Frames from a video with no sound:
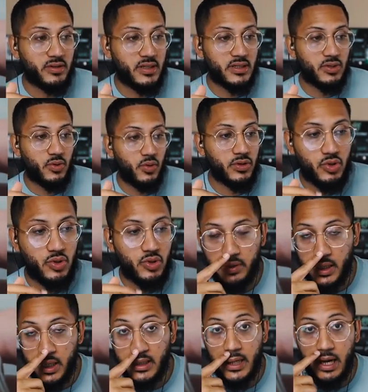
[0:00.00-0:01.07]
It's going to
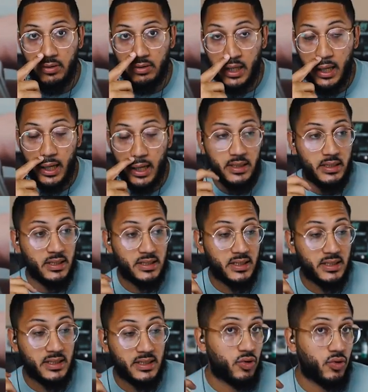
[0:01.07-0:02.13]
blend out lines, and it's
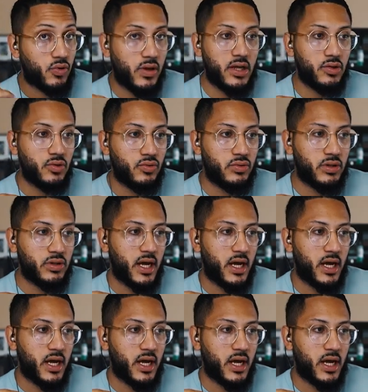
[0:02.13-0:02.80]
not going to create new